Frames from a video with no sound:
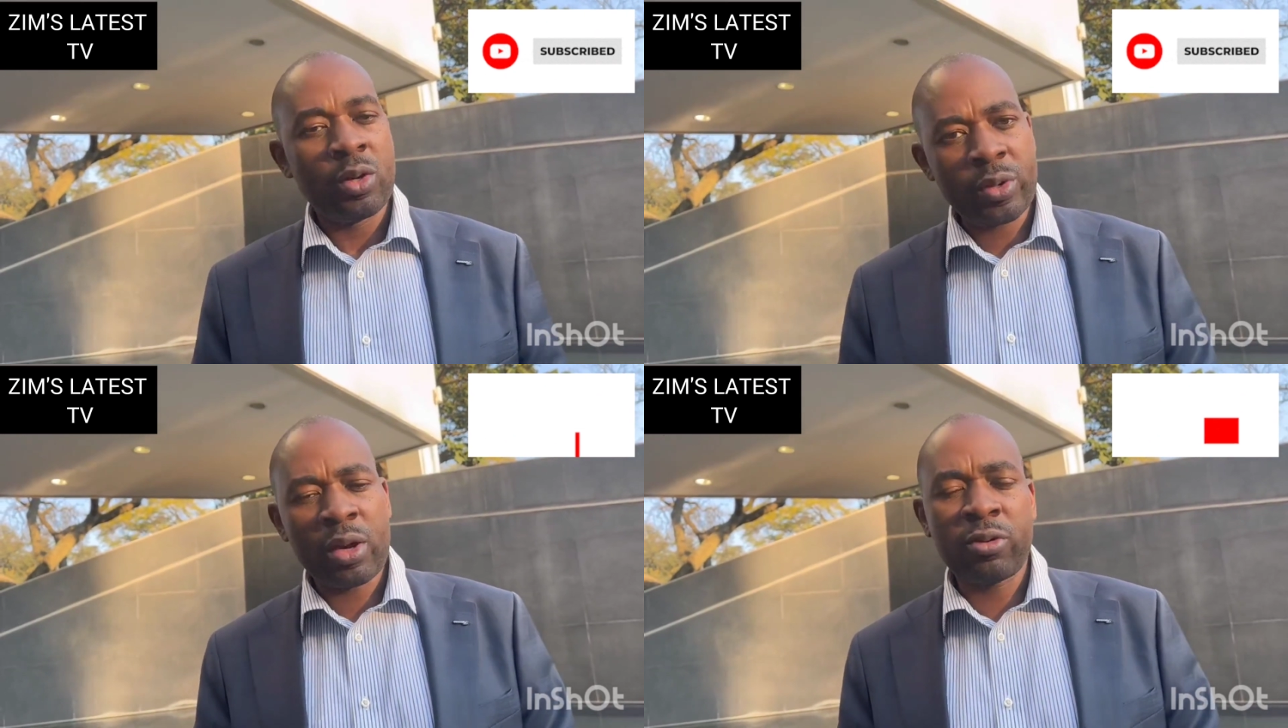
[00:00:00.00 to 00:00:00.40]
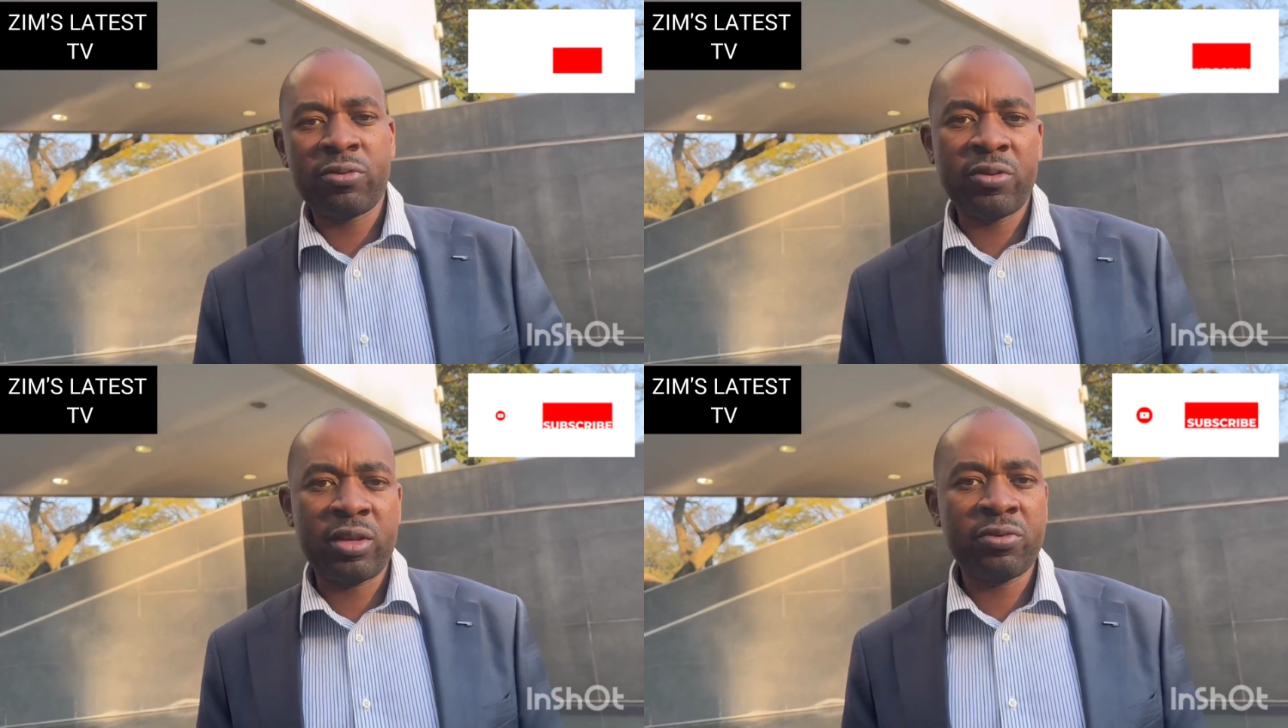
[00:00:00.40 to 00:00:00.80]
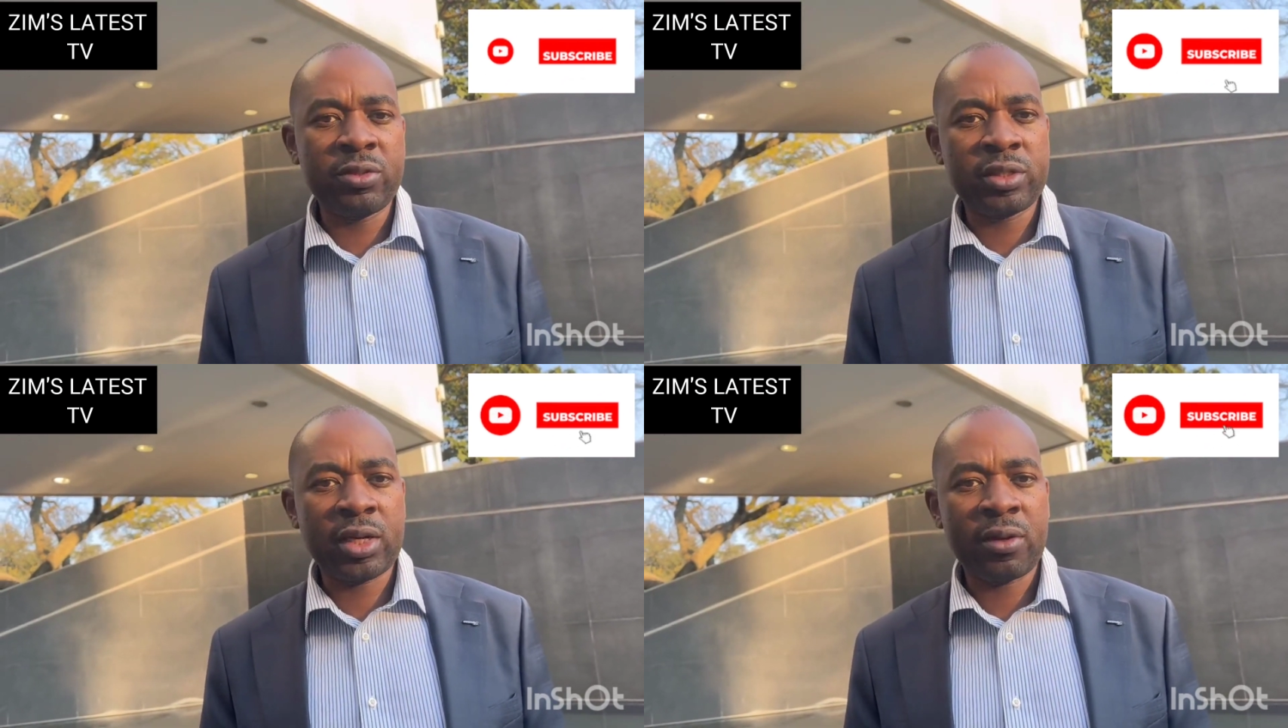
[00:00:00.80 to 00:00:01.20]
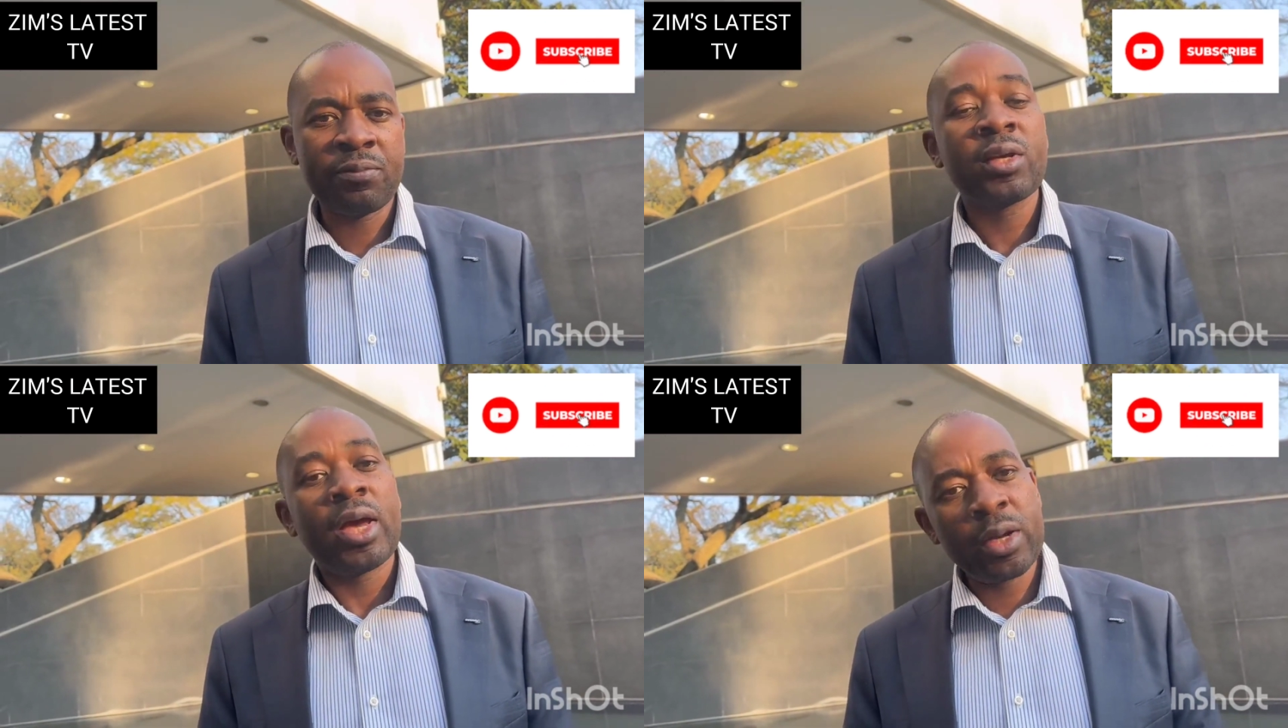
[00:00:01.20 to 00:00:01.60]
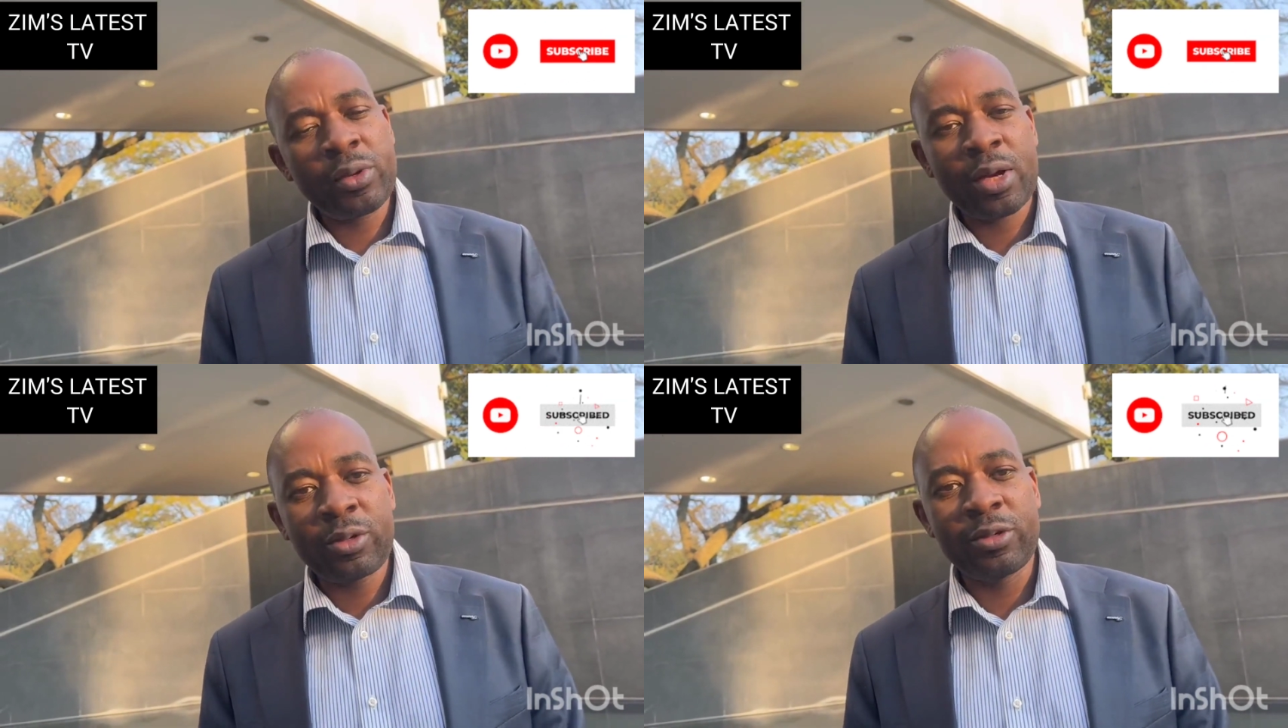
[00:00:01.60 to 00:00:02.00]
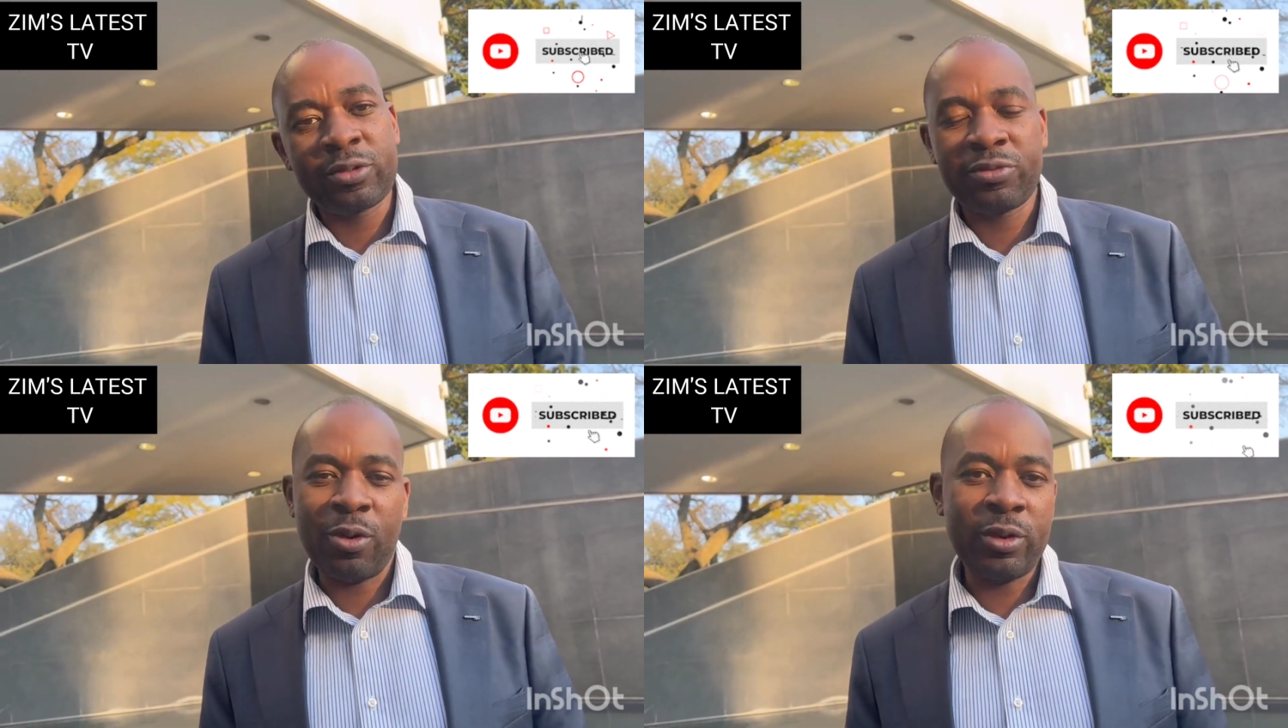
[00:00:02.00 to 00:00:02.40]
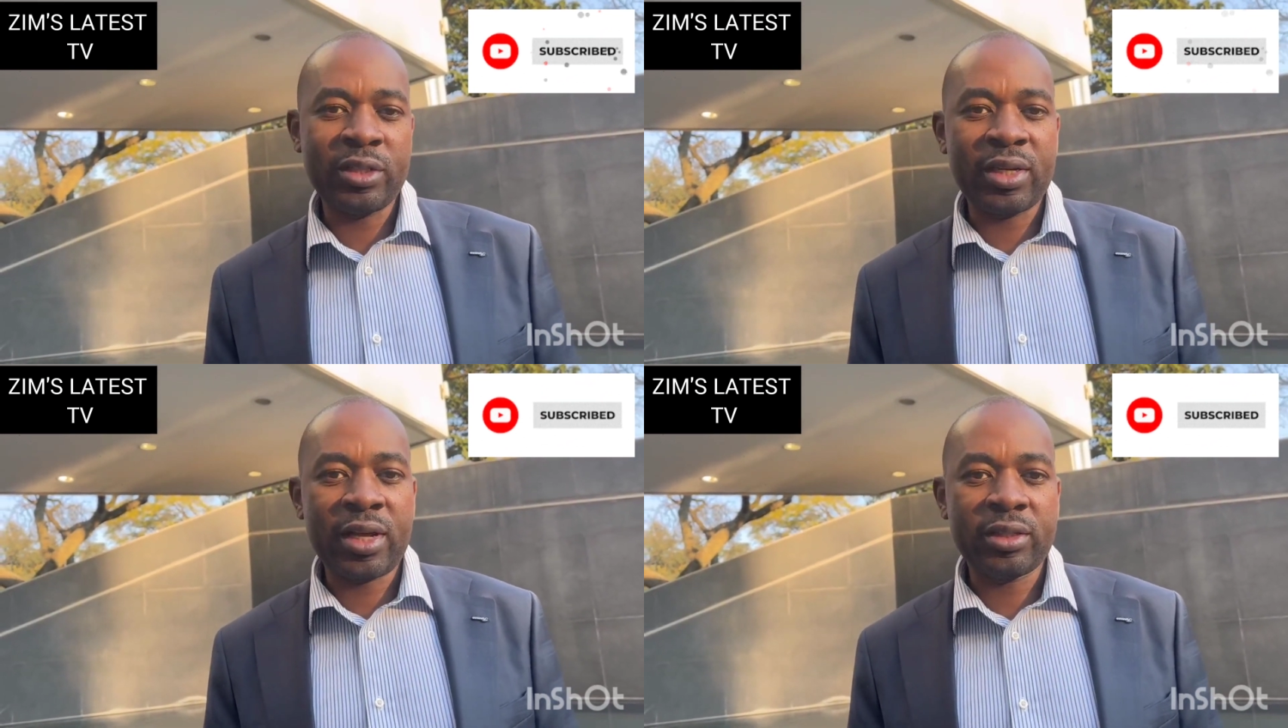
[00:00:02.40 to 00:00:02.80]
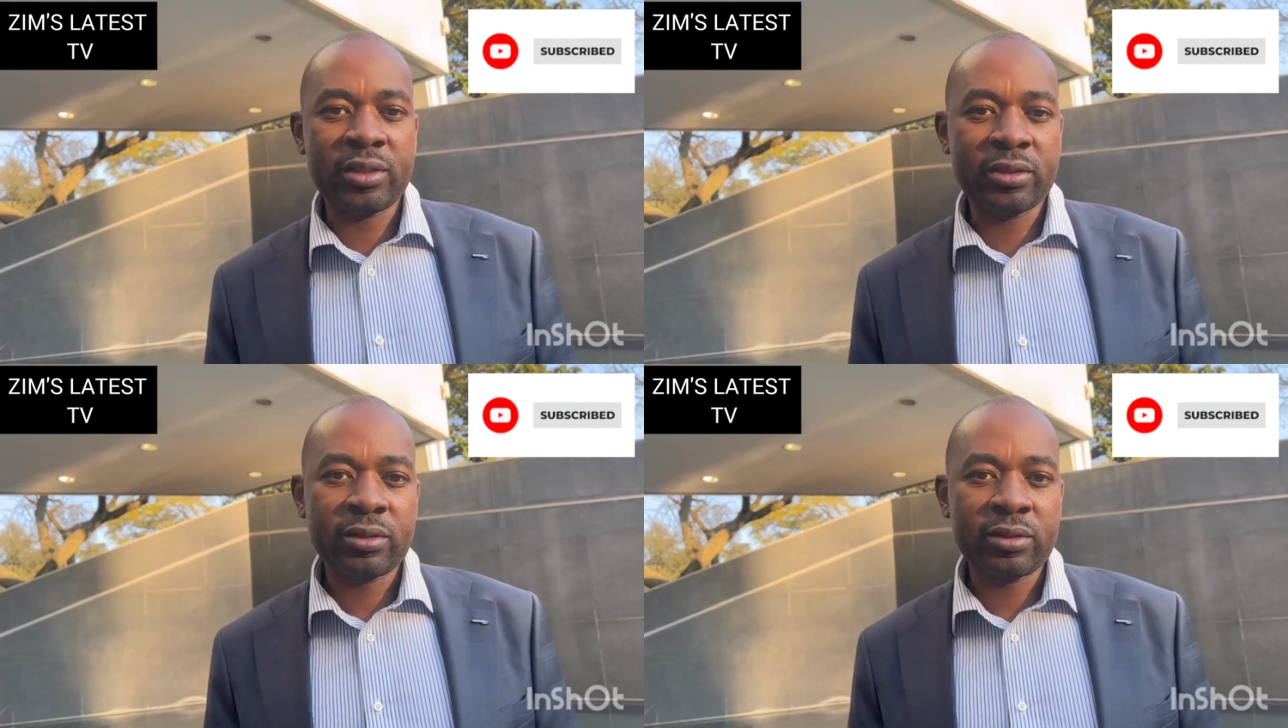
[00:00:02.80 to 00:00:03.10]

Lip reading: we are good for the future, and we are good for all generations.